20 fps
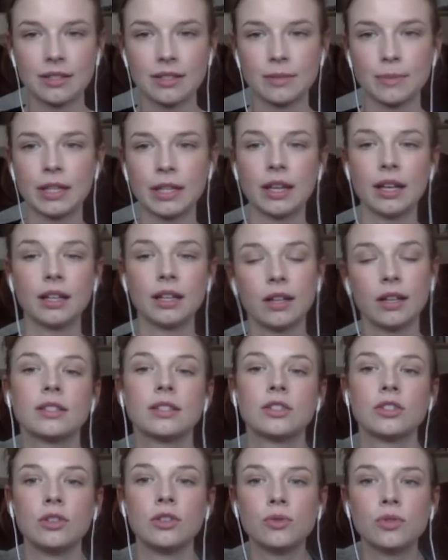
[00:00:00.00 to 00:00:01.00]
been like, let's
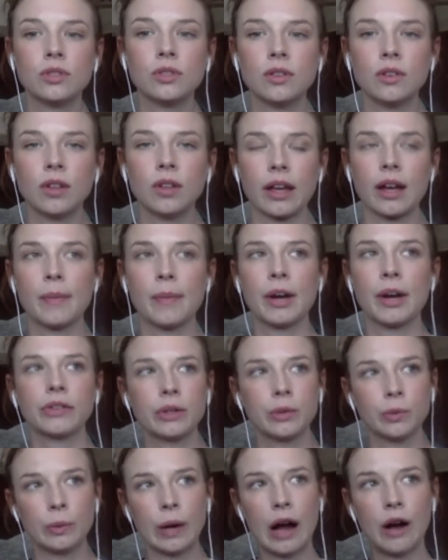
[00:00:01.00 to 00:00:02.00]
use, like apparently
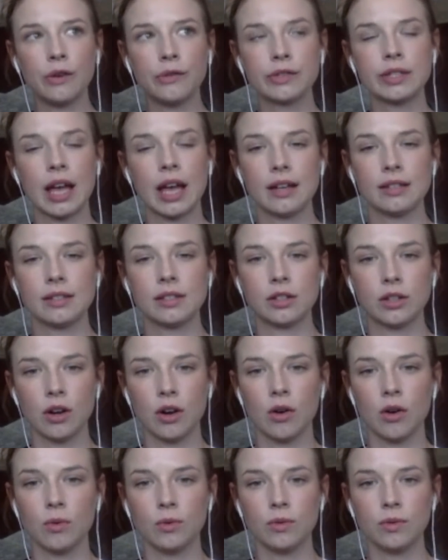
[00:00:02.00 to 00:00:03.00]
Ralph's has their
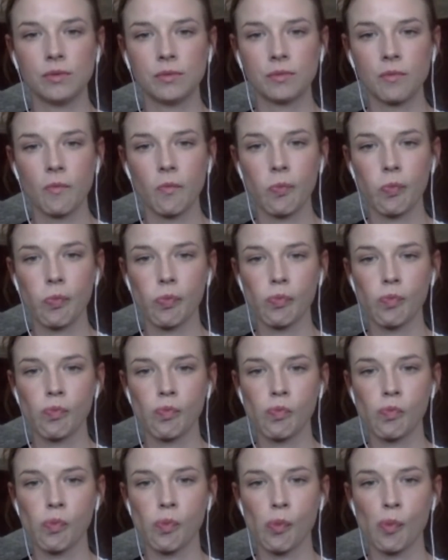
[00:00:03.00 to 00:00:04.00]
own
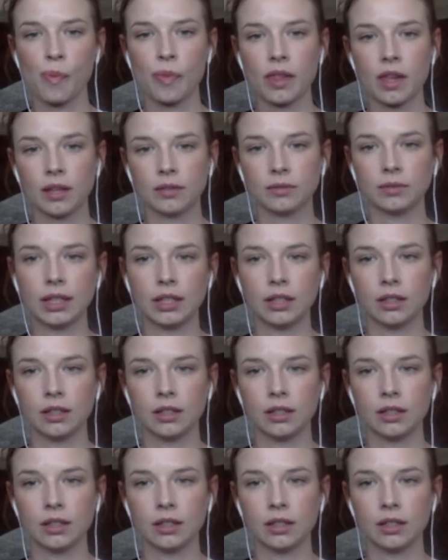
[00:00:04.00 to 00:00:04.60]
like